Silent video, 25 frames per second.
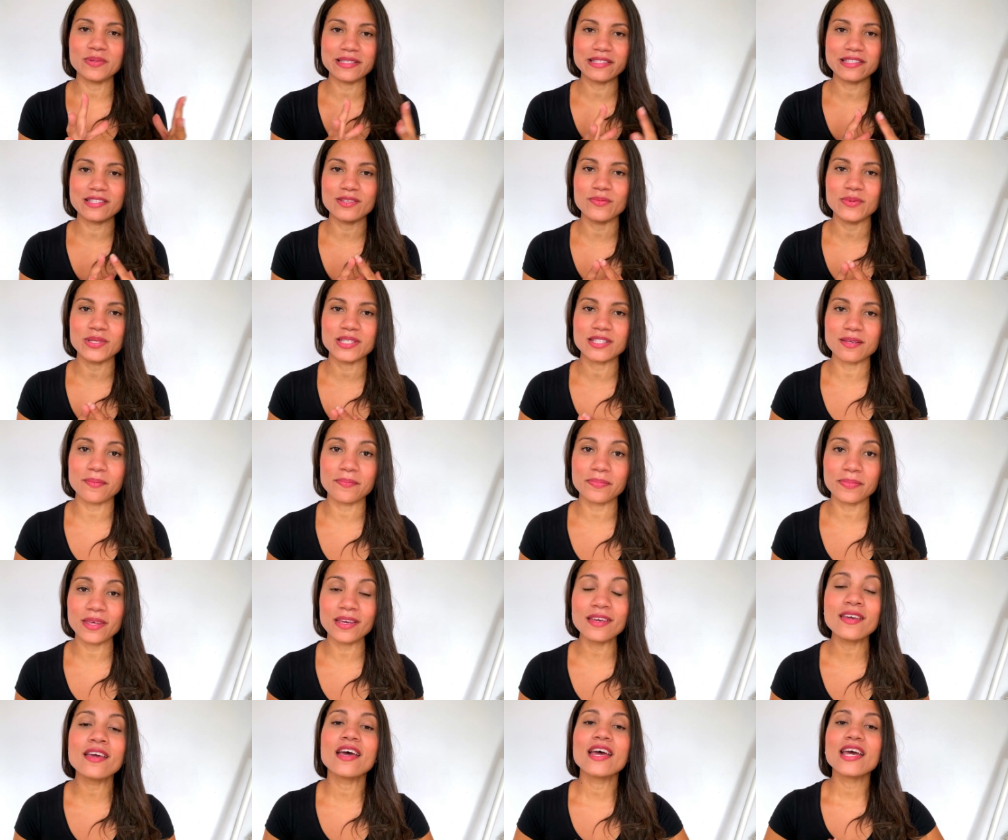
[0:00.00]
busy with
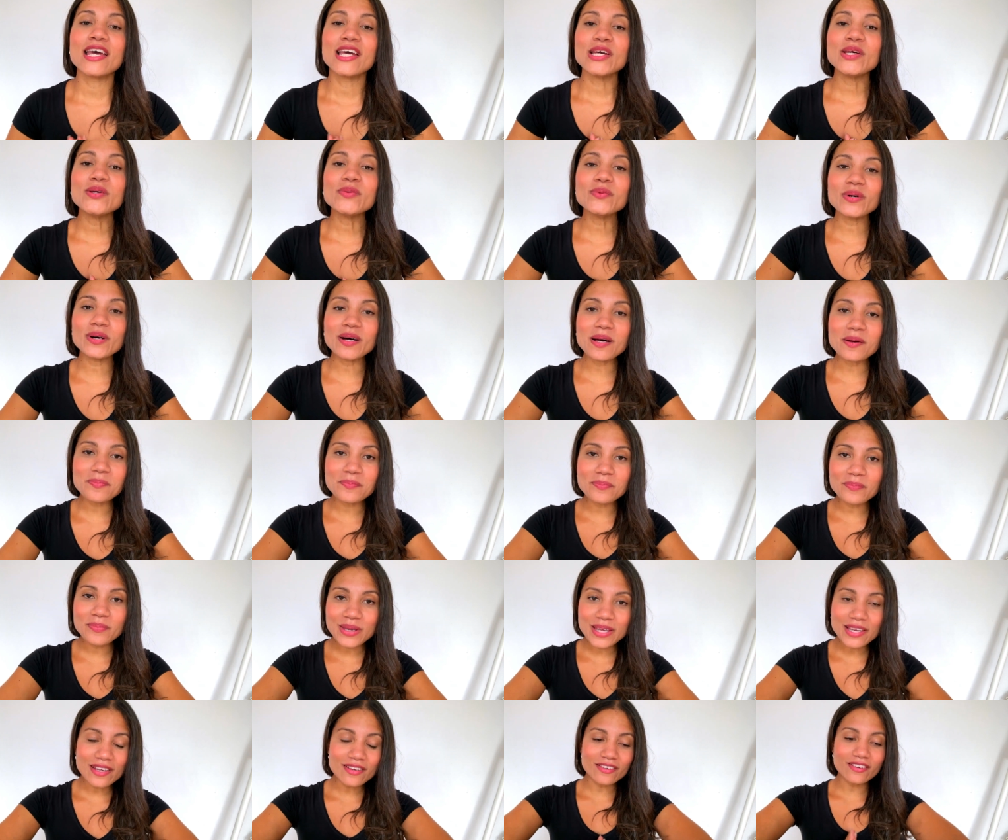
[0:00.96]
something, he will
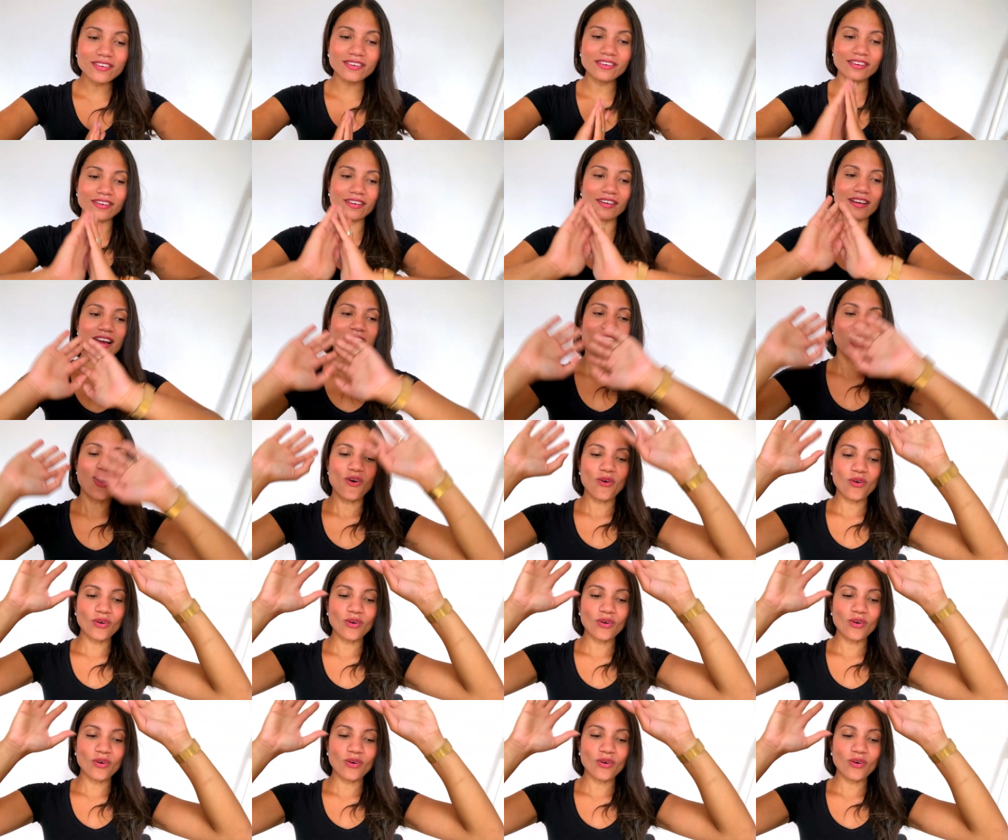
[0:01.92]
appear,